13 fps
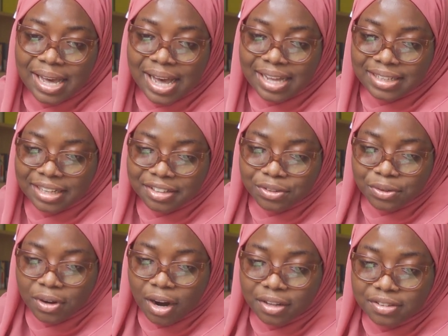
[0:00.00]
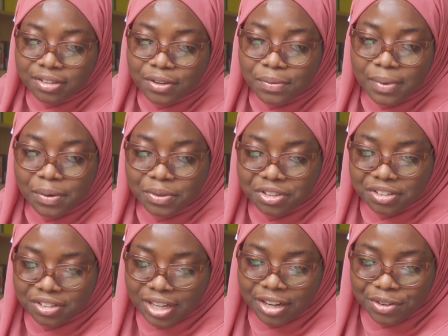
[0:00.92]
and adenocarcinoma, which
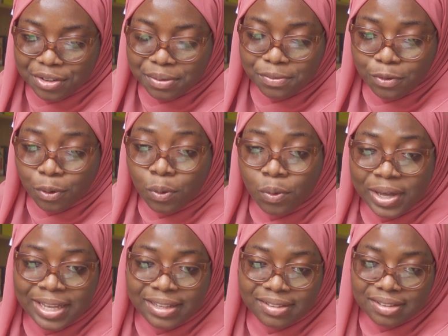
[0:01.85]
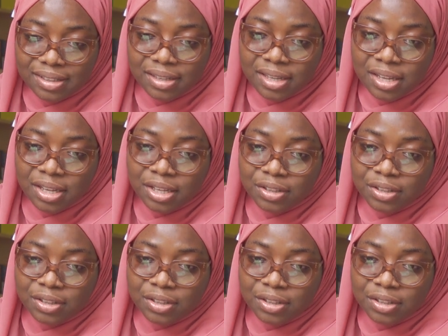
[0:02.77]
is acronym for OAC.